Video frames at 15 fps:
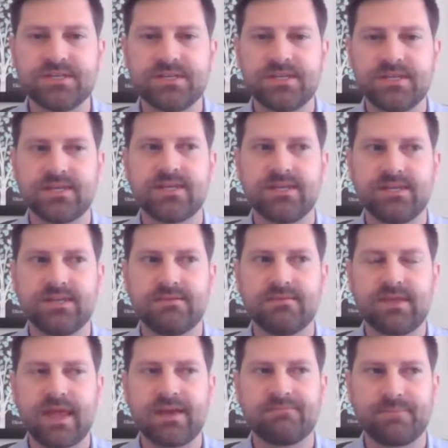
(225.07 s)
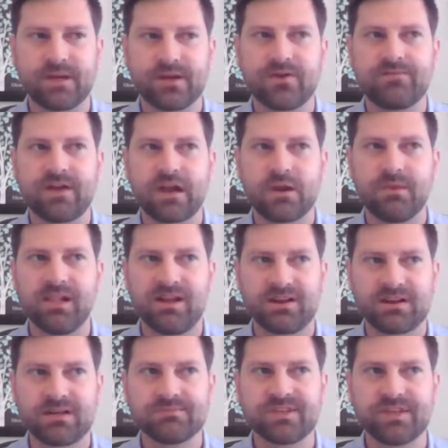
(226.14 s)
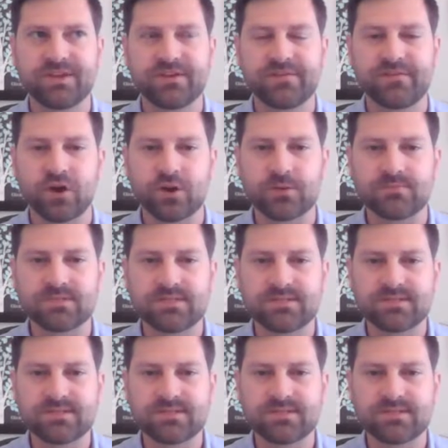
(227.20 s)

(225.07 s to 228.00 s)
and have better environmental outcomes on their farms